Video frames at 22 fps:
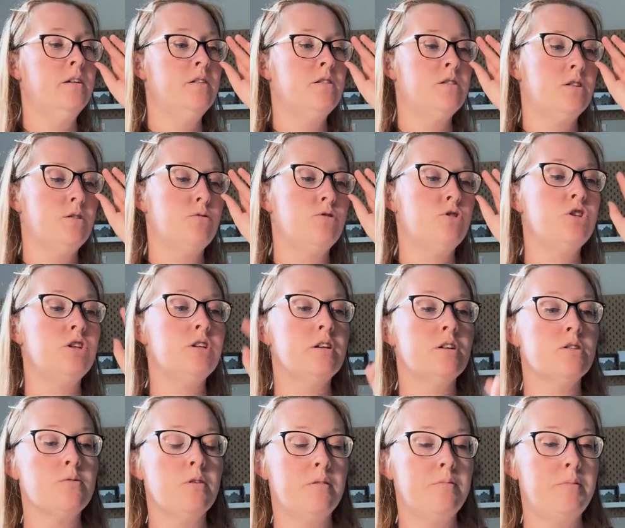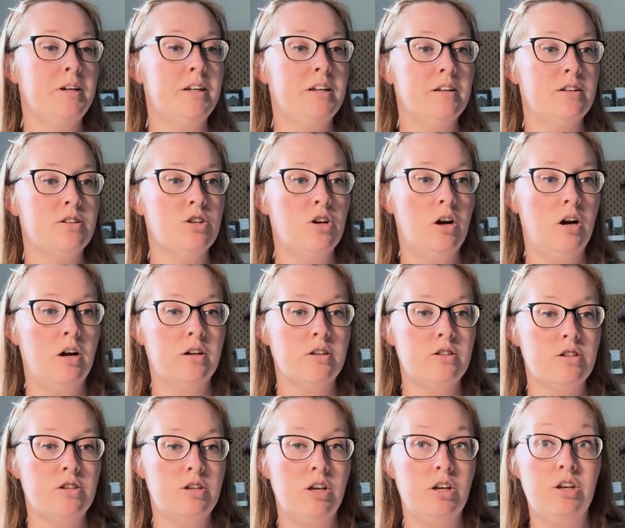So she does want me to
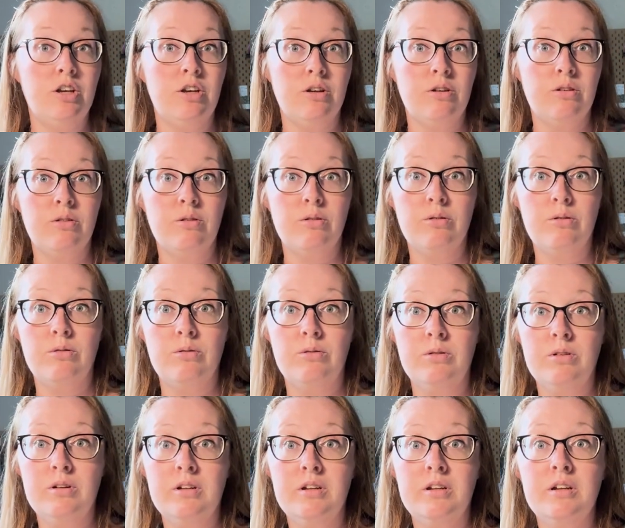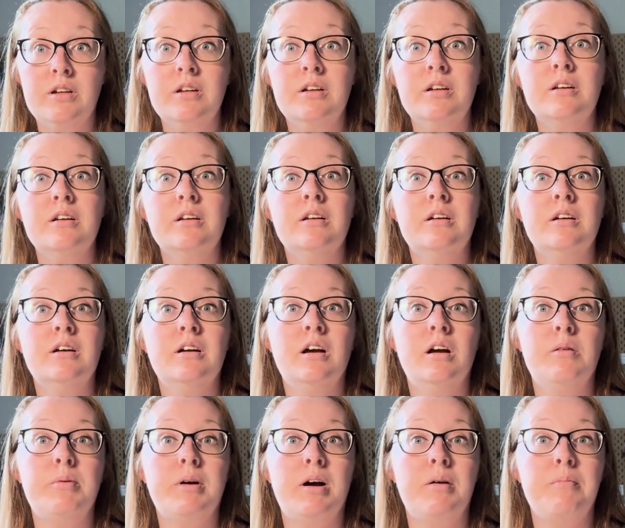talk to you
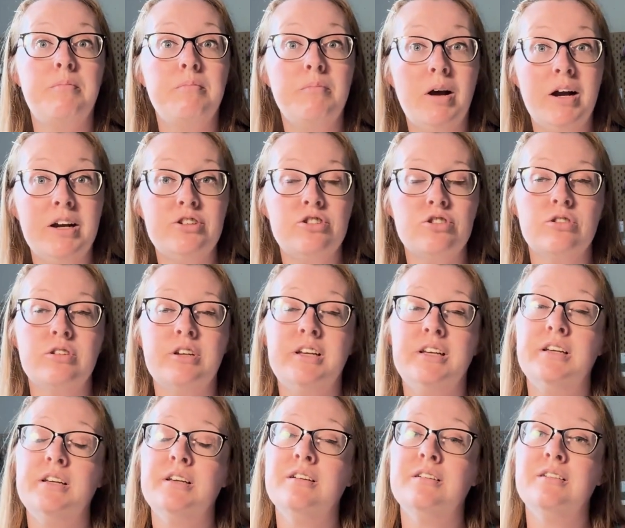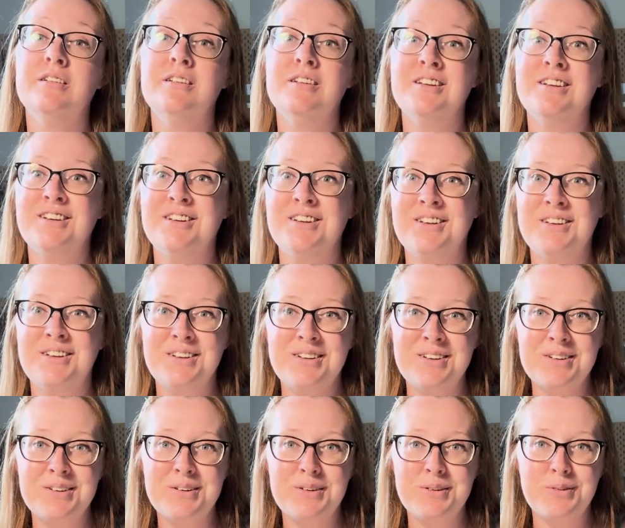about my journey
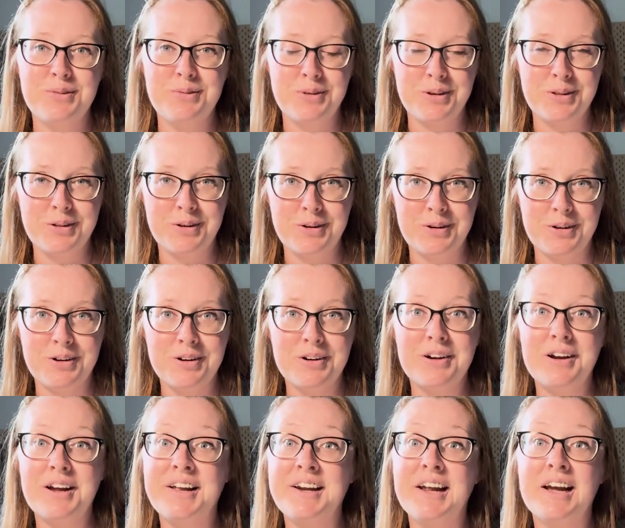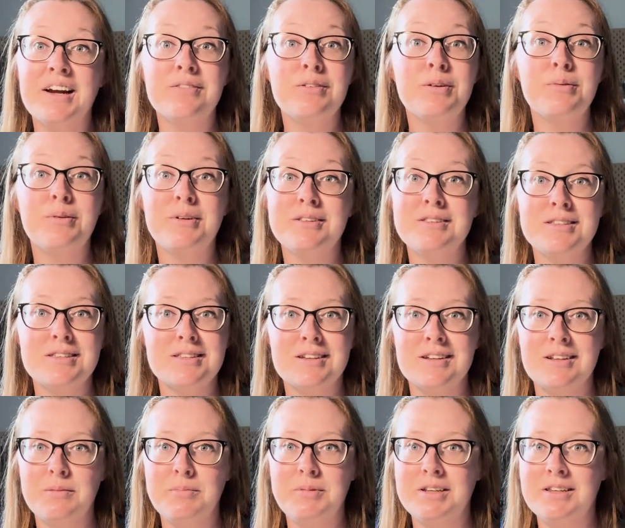with her, and everyone's is
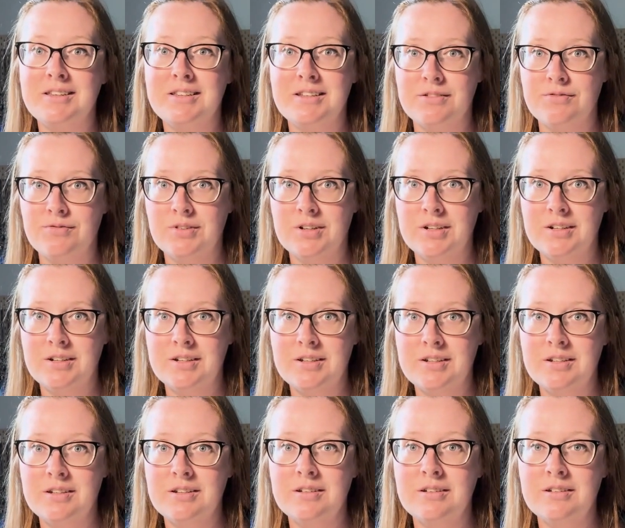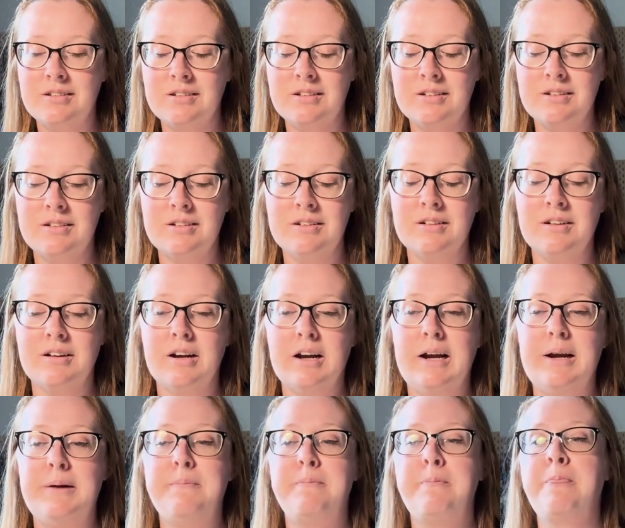going to be different,
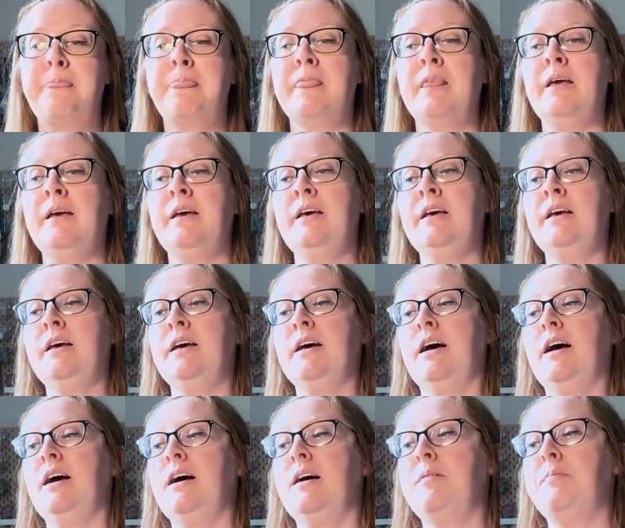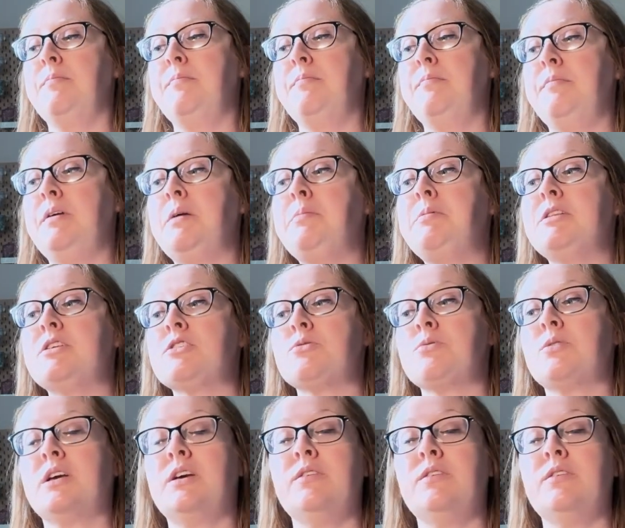right? Maybe this will